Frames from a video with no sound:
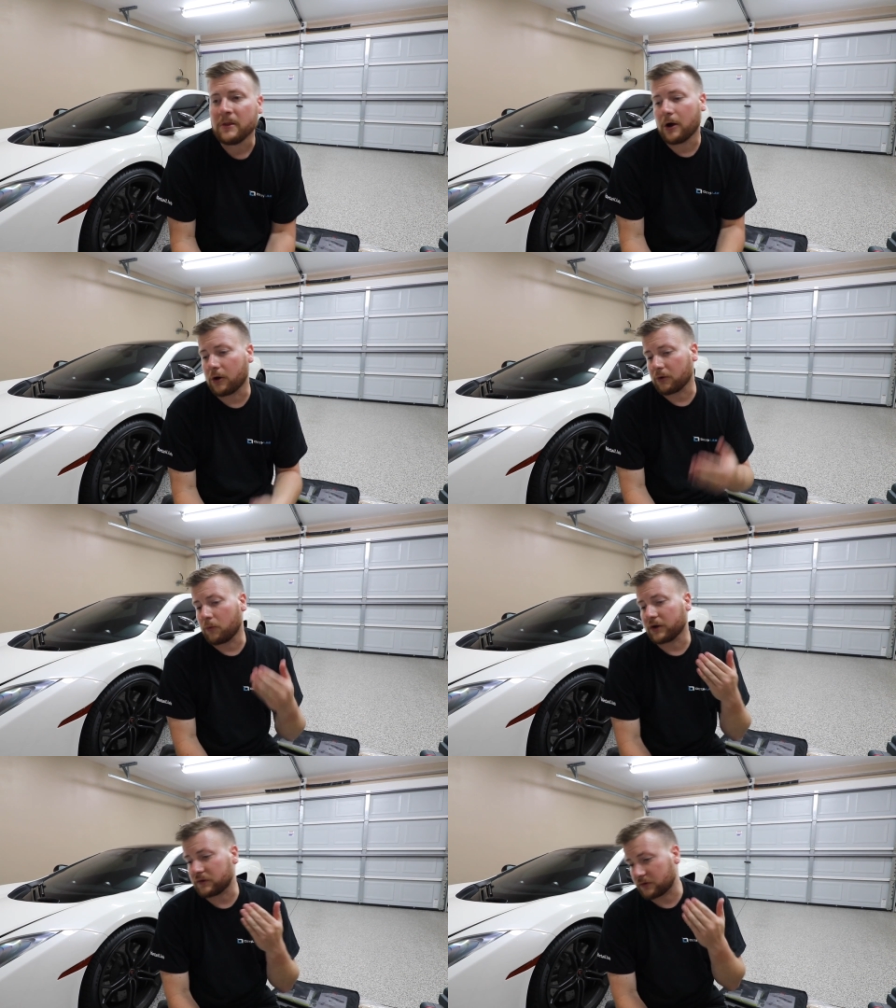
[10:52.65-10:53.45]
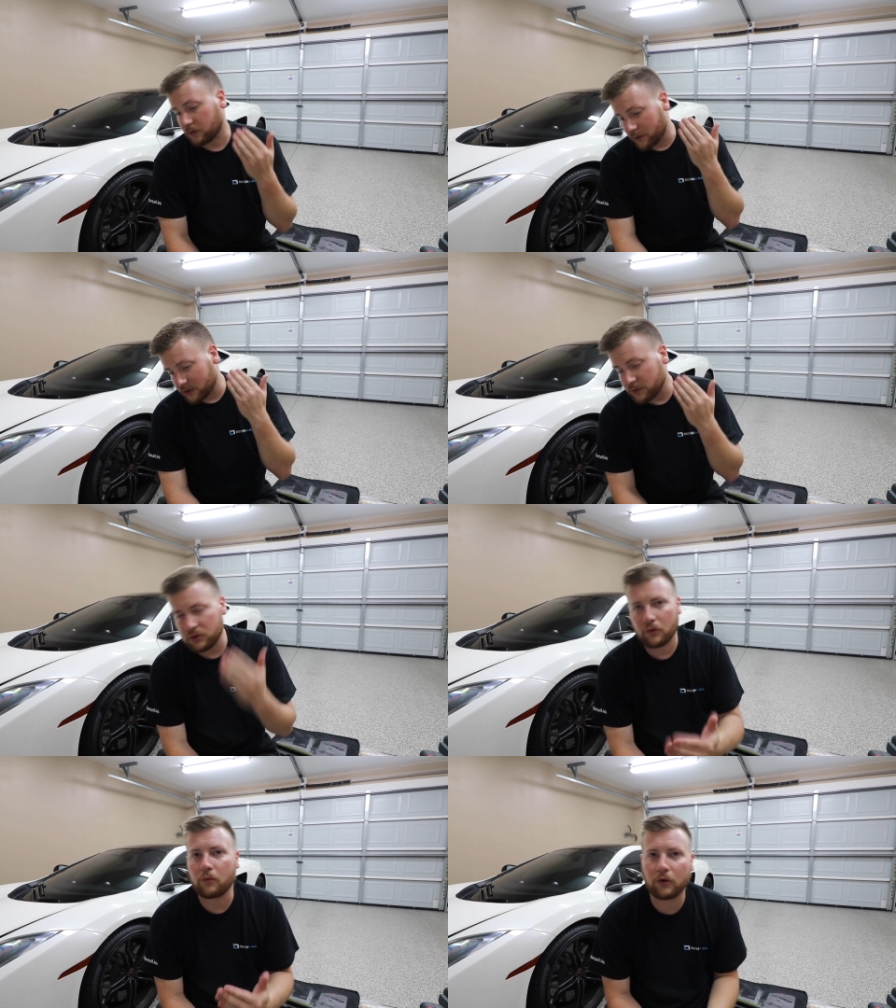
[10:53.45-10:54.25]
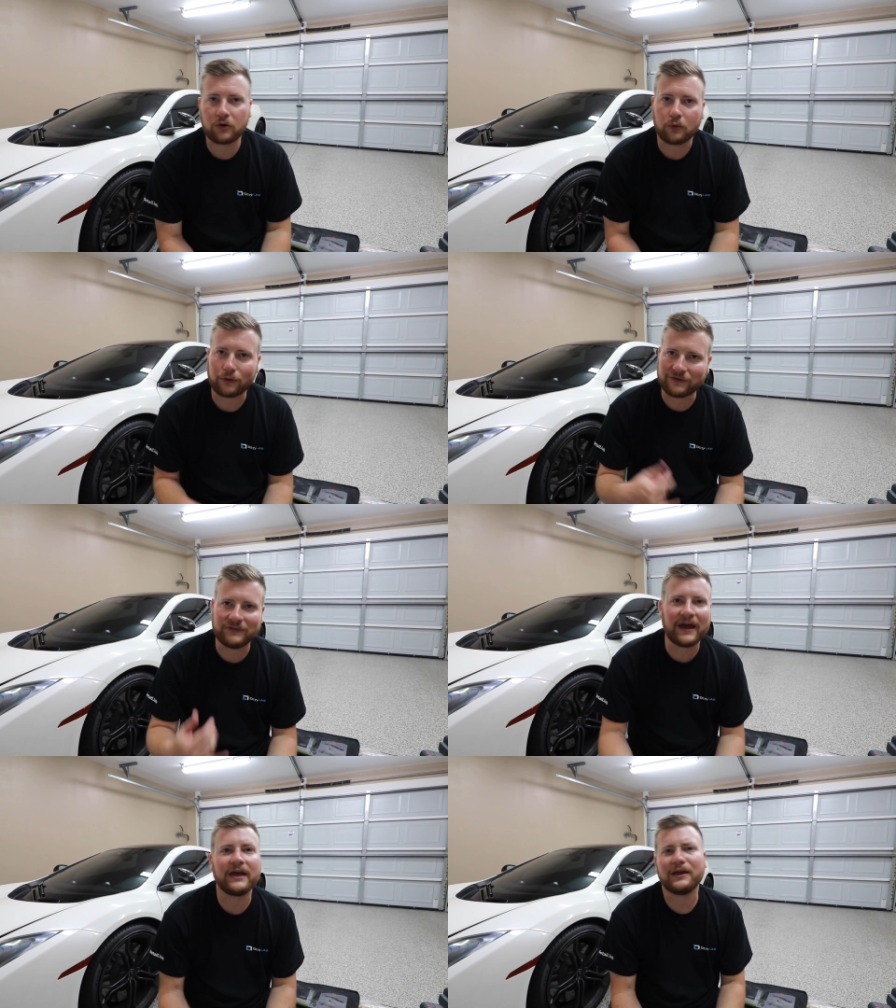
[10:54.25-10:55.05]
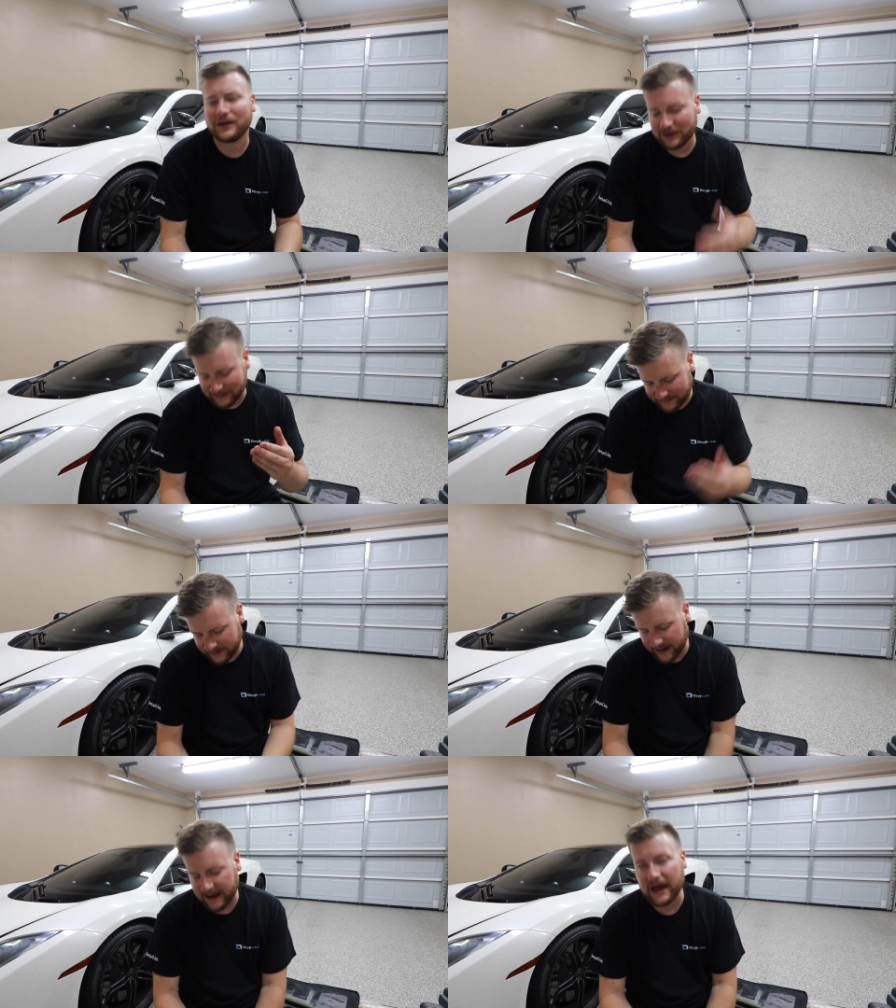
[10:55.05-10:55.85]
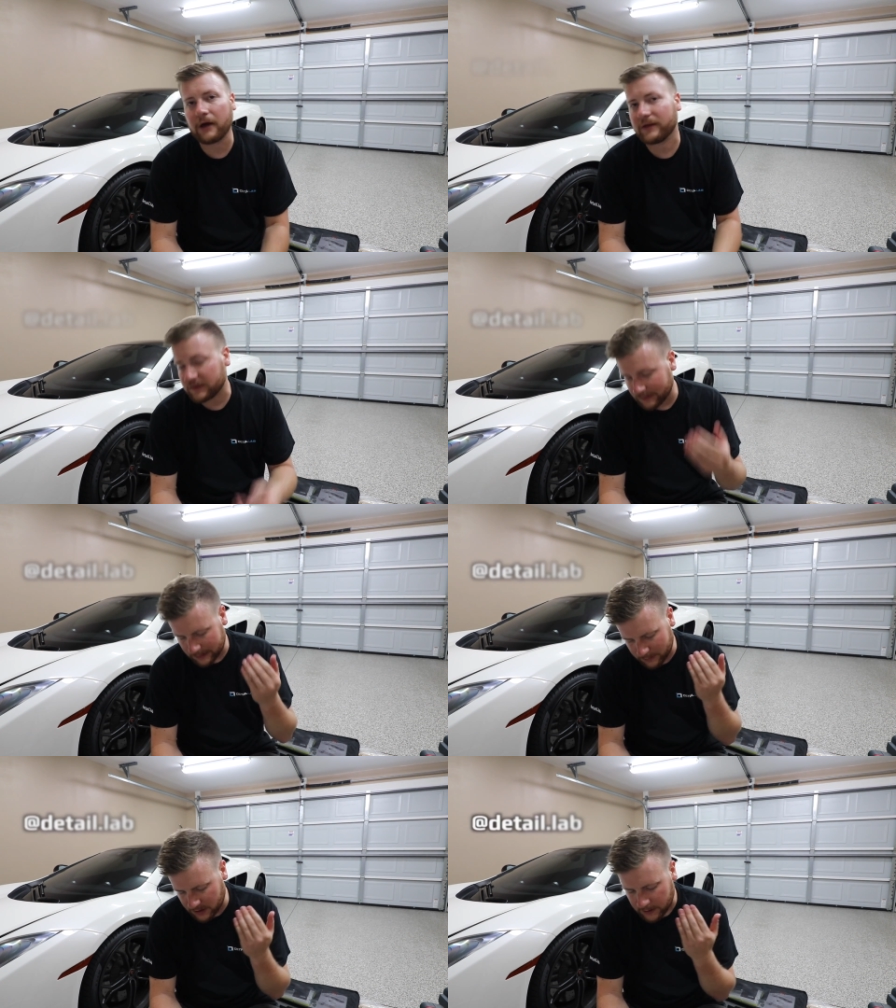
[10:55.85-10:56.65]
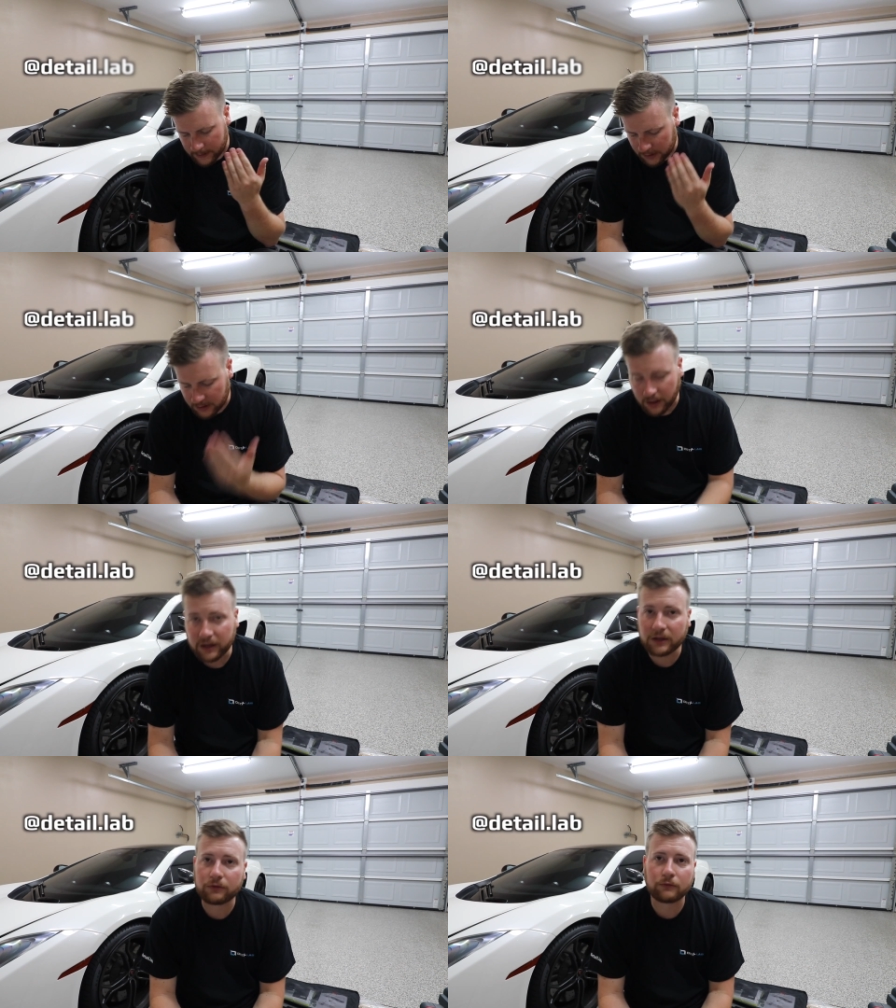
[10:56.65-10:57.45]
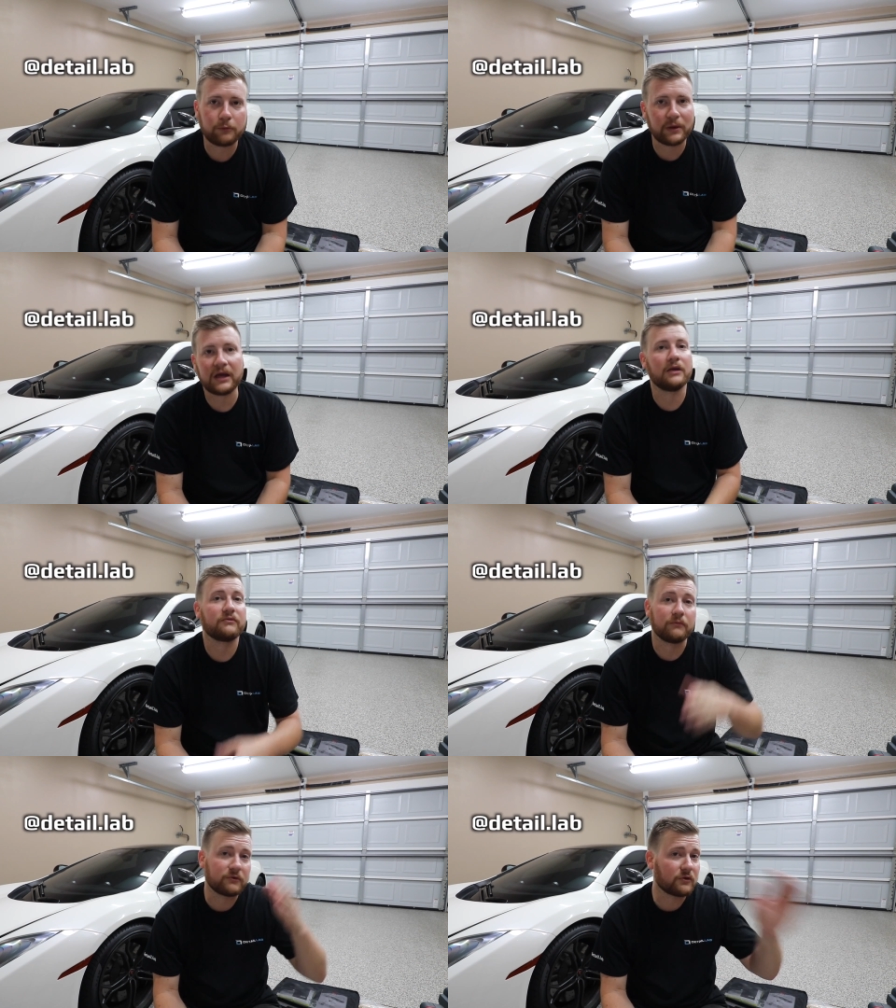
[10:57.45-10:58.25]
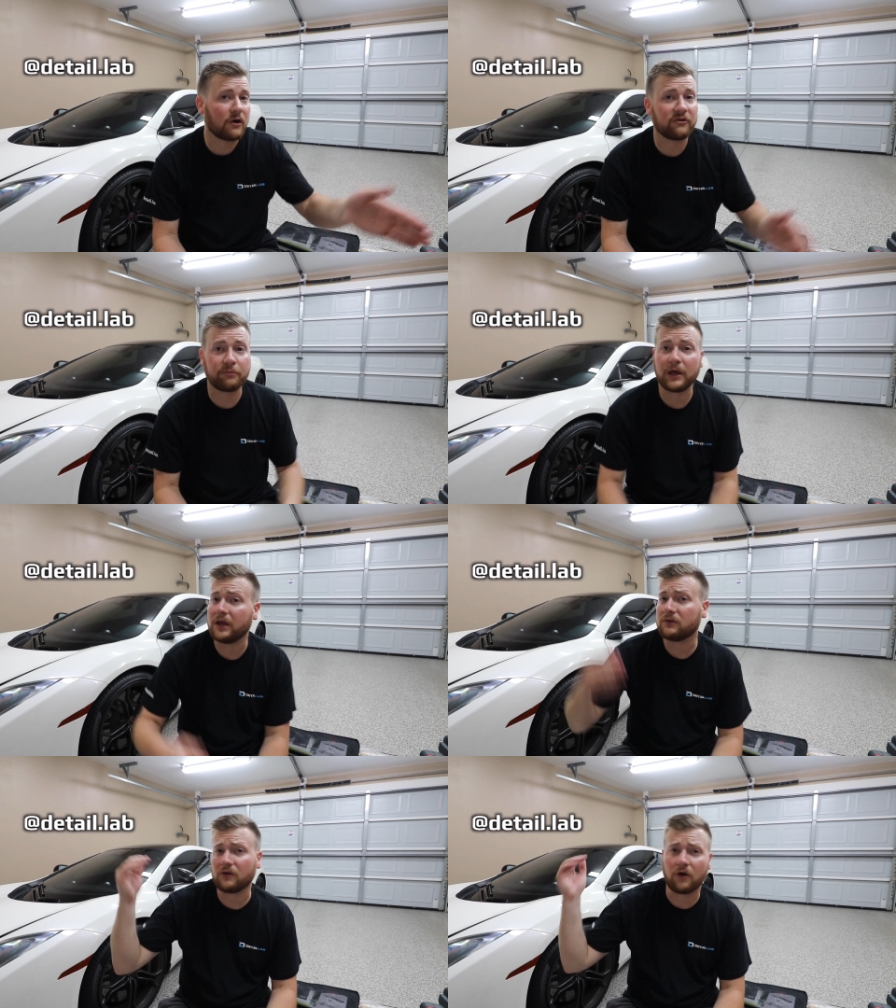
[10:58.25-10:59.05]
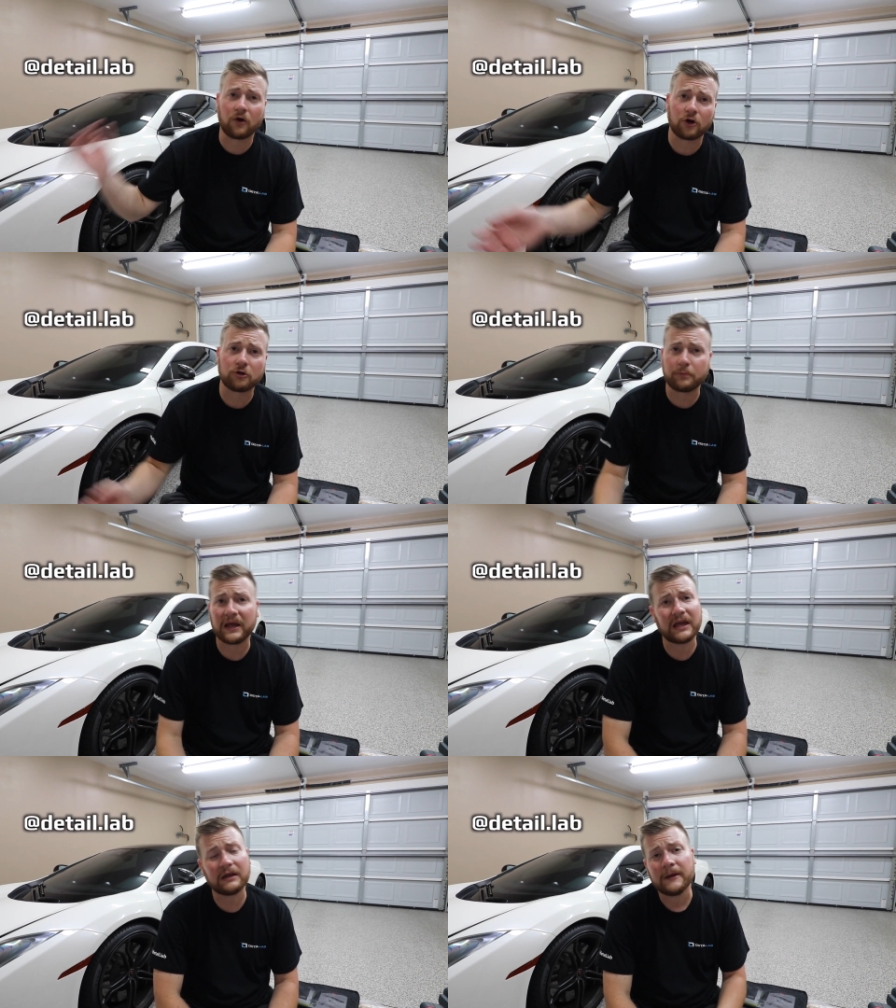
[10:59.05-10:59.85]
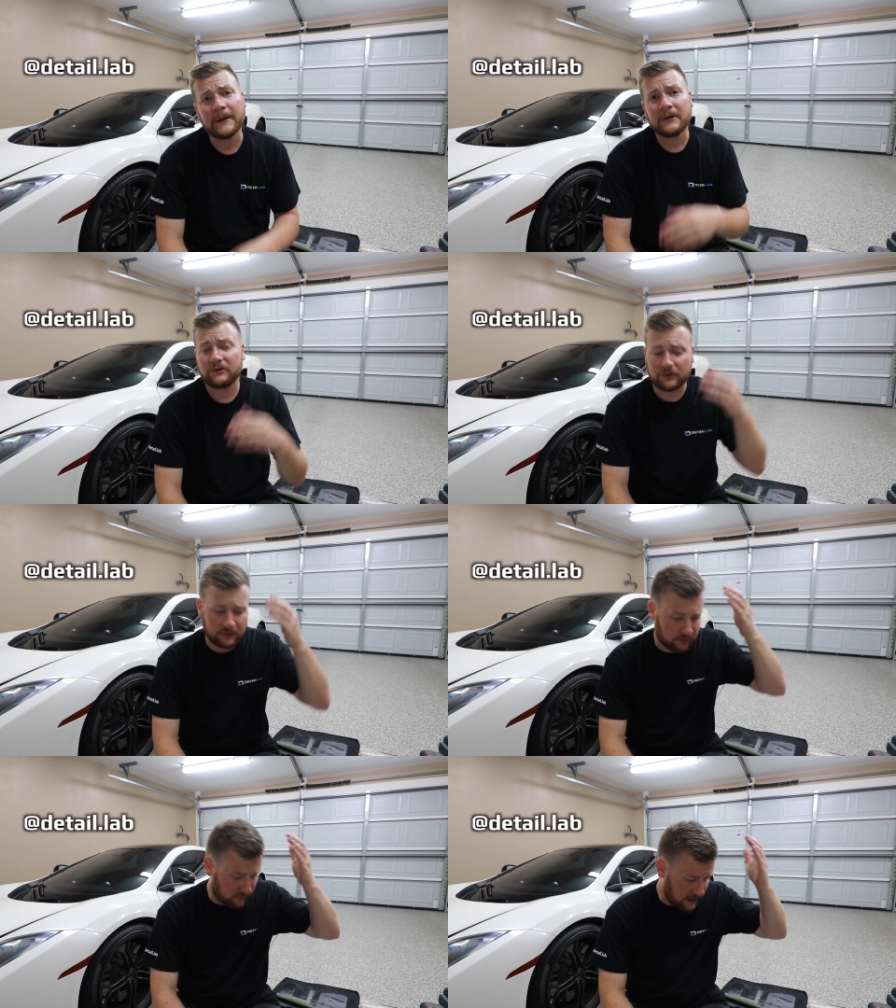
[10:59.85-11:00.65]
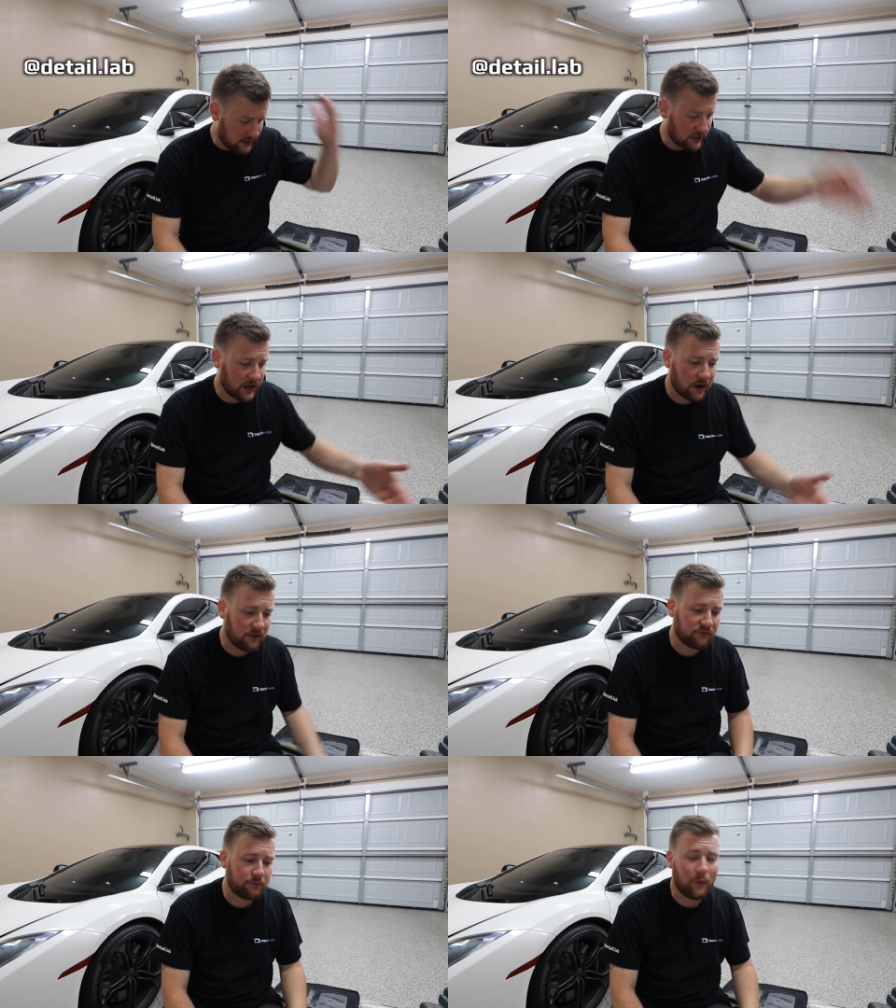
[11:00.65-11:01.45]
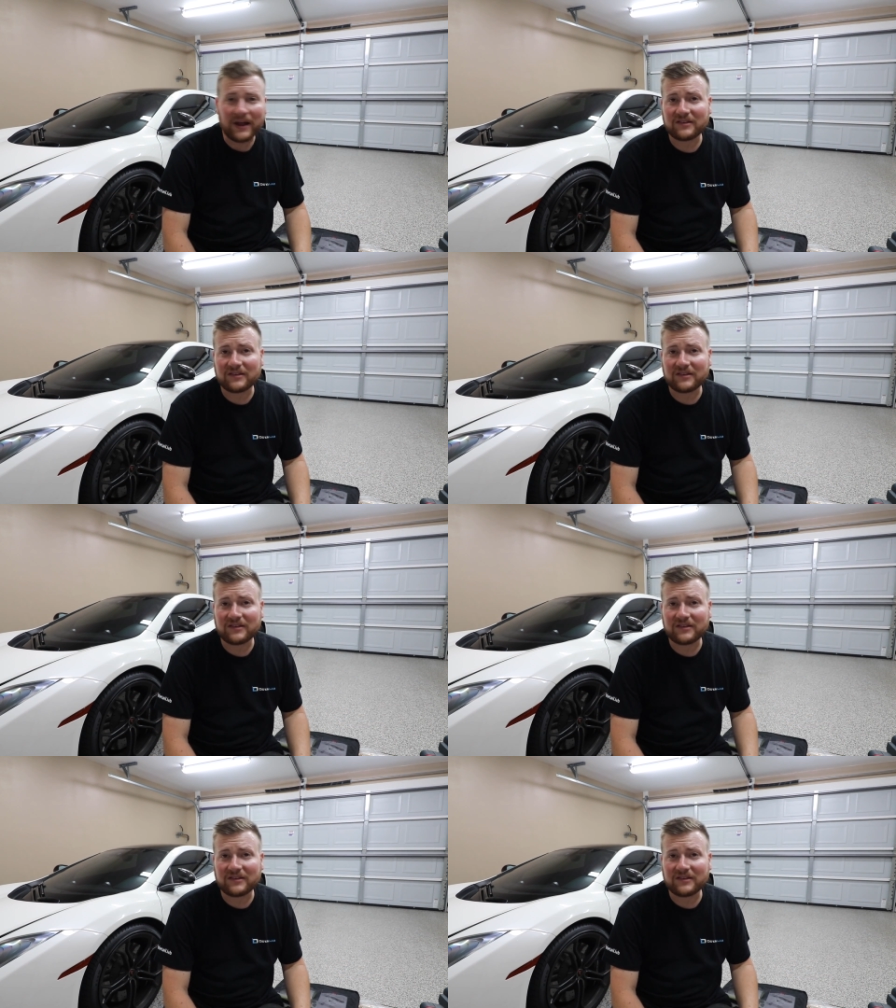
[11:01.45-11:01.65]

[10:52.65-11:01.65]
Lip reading: are what's going to be your workhorse. Day in, day out, that's going to be cutting through paint, from soft paint to hard paint, to taking care of wet